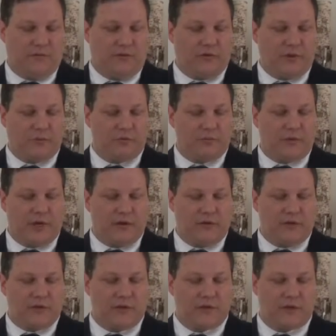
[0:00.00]
fully
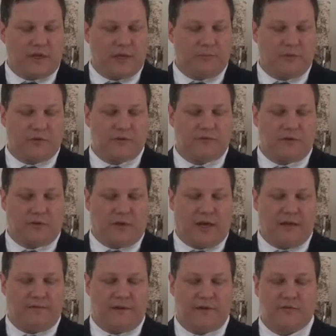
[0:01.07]
preparing the disciples for
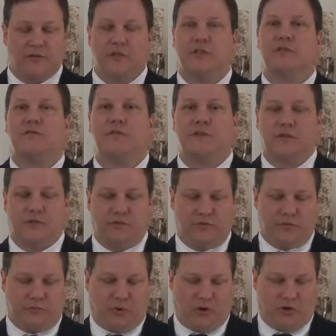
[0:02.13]
life after his
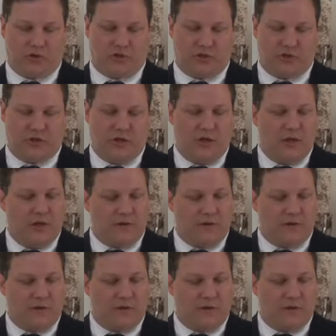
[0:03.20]
physical departure